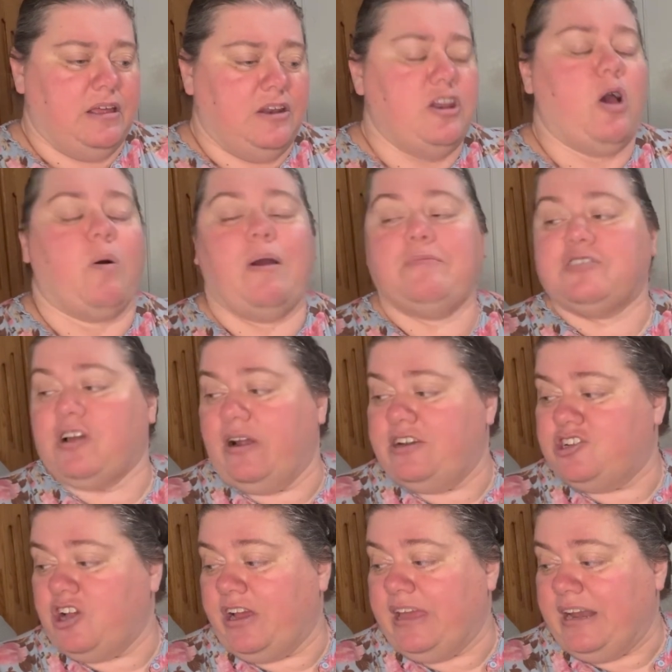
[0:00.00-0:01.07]
No, I'm sorry,
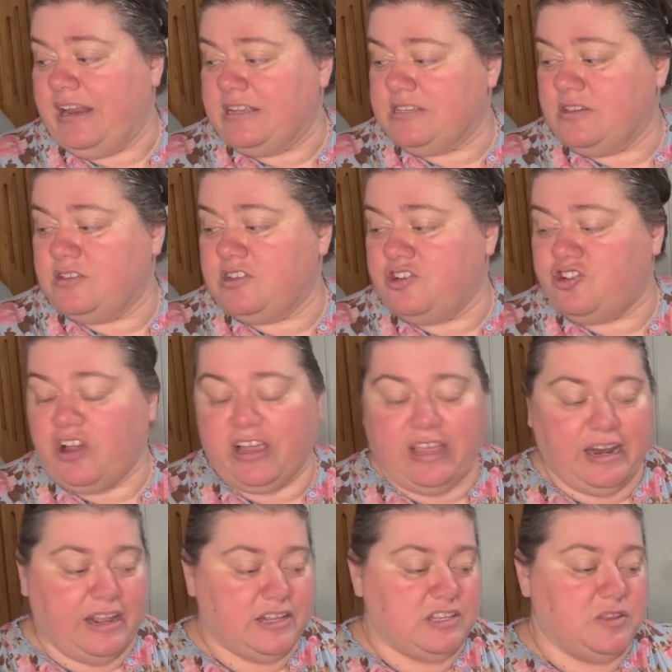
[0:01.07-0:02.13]
Chunky Knits. It was in Chunky
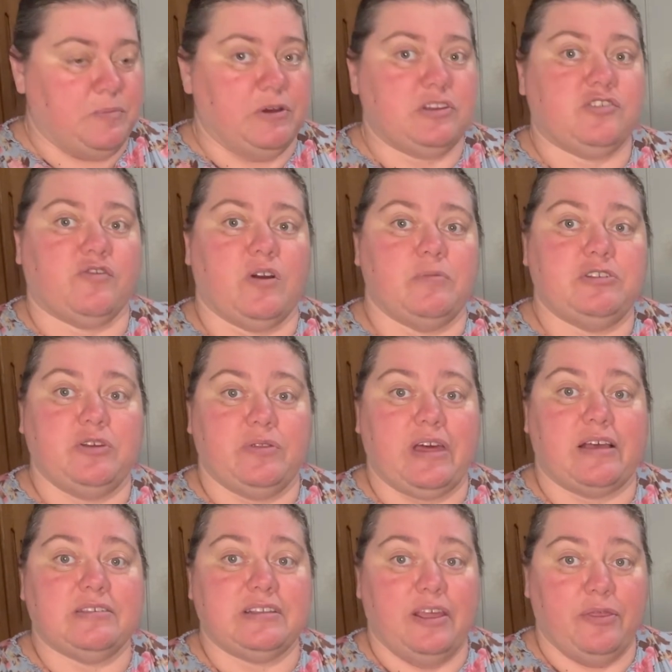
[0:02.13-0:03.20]
Knits. The book's from
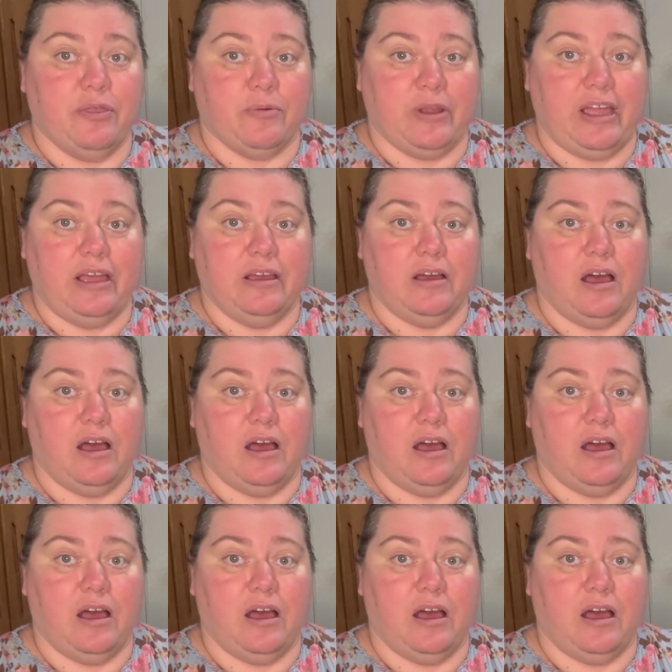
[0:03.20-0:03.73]
2003.